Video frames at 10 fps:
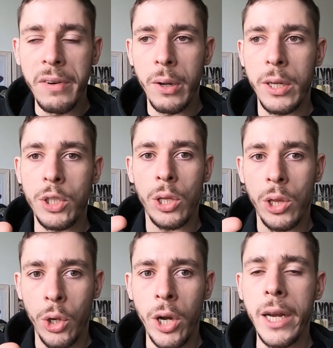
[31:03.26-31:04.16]
devoted to
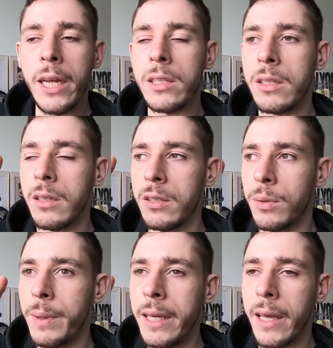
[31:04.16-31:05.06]
learning, to,
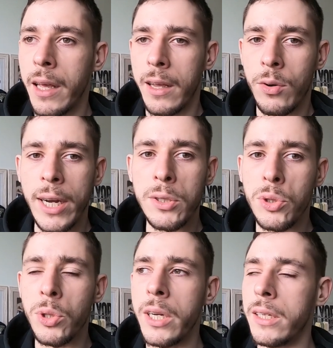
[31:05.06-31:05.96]
to being a great
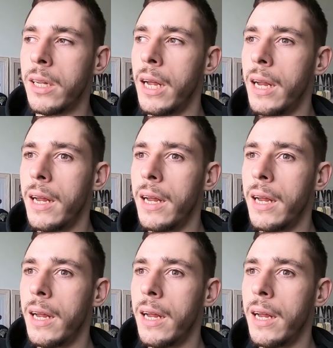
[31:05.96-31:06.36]
student,